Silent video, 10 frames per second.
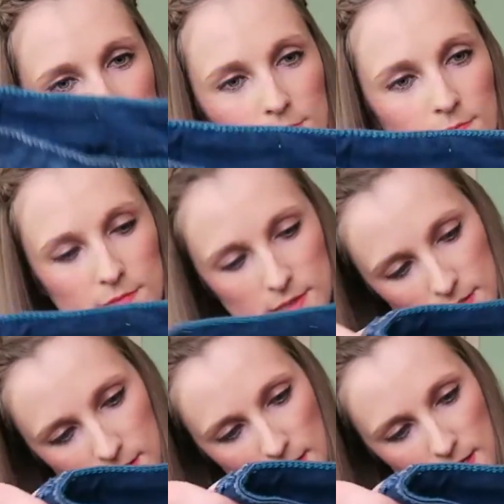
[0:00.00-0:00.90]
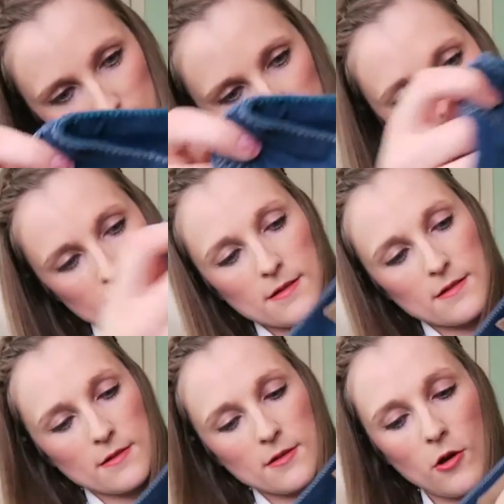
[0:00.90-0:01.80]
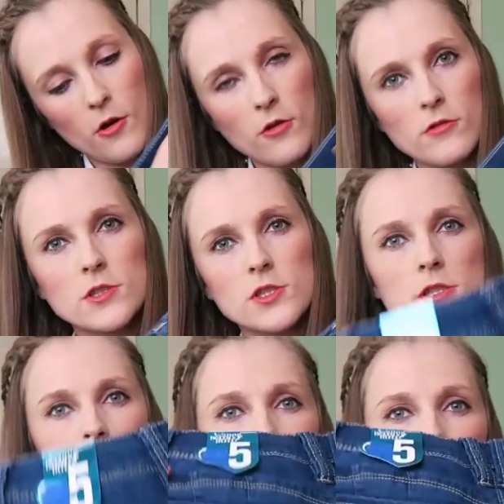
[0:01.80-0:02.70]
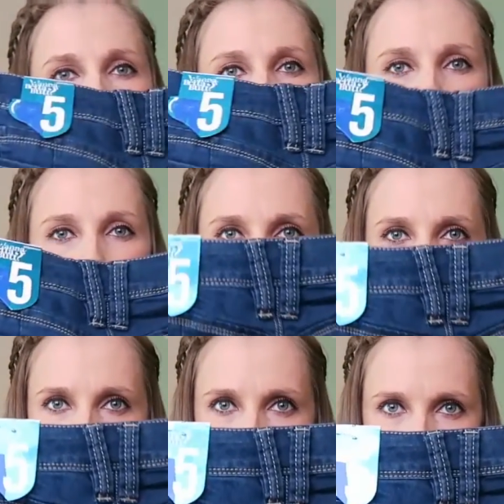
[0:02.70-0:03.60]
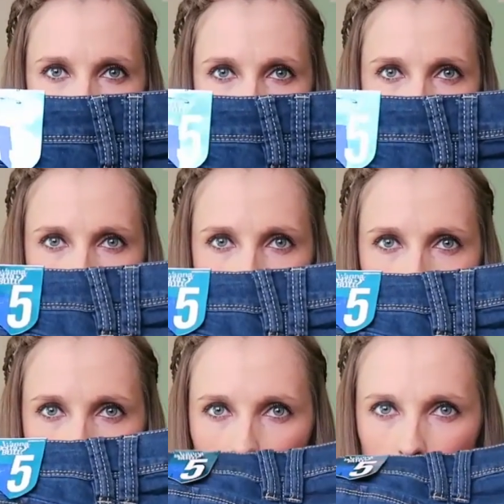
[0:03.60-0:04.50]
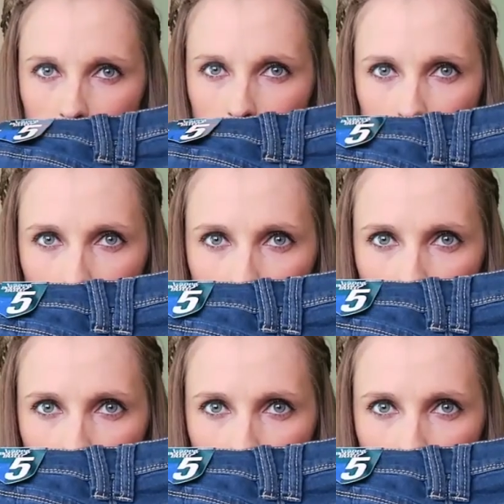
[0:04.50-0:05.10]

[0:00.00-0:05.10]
But it has like a heart shape at the back,